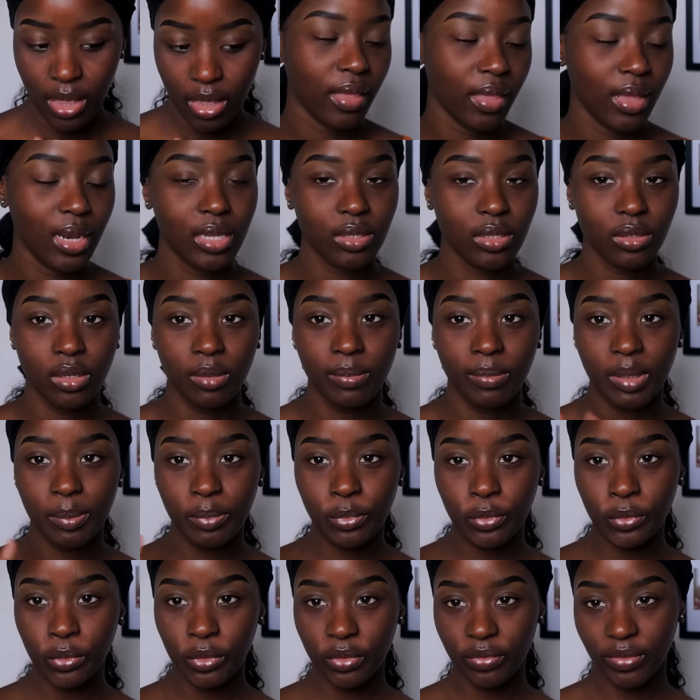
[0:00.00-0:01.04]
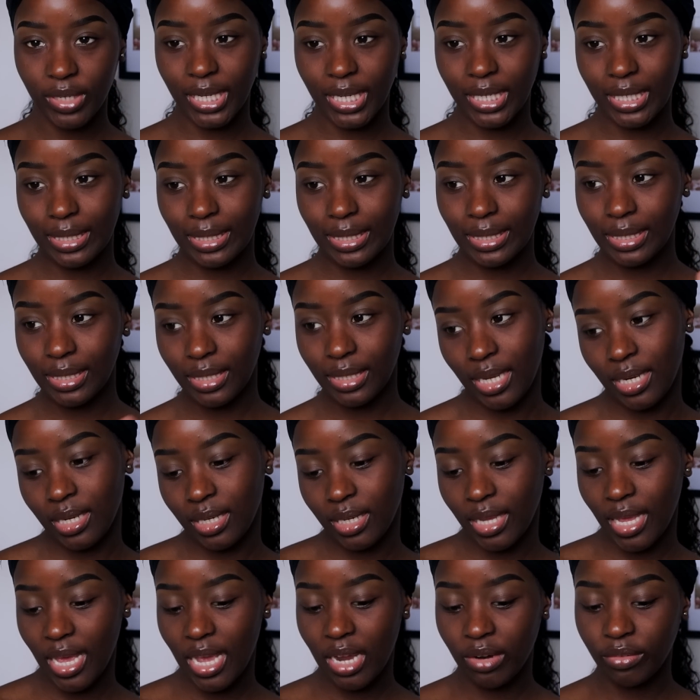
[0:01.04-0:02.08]
and that's going to be more of like a
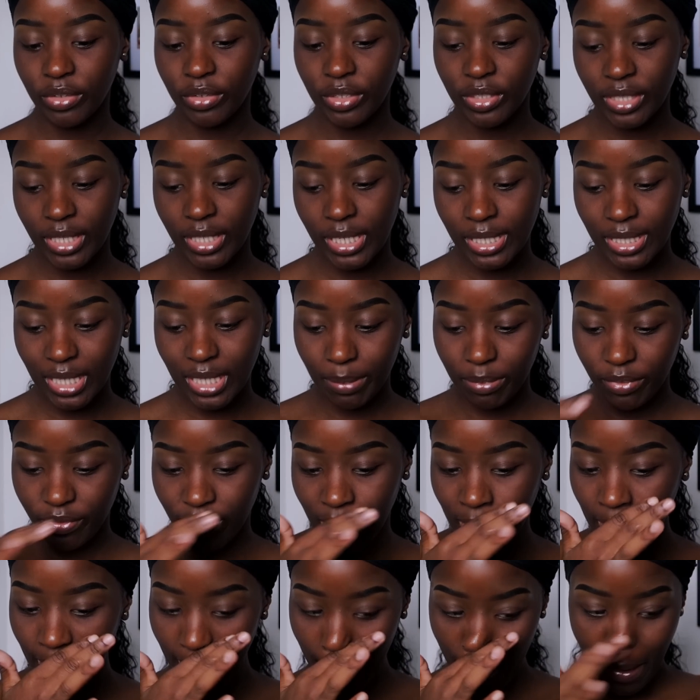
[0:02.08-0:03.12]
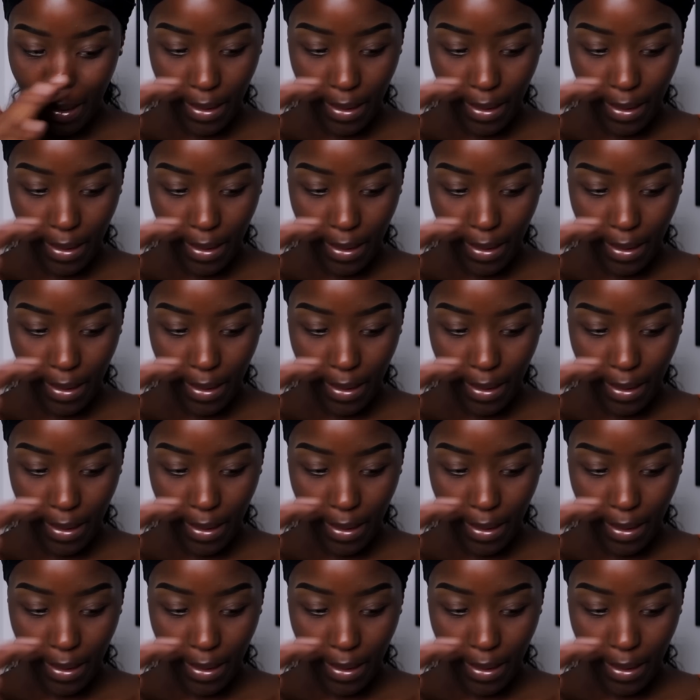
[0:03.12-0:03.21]
skincare routine type of thing.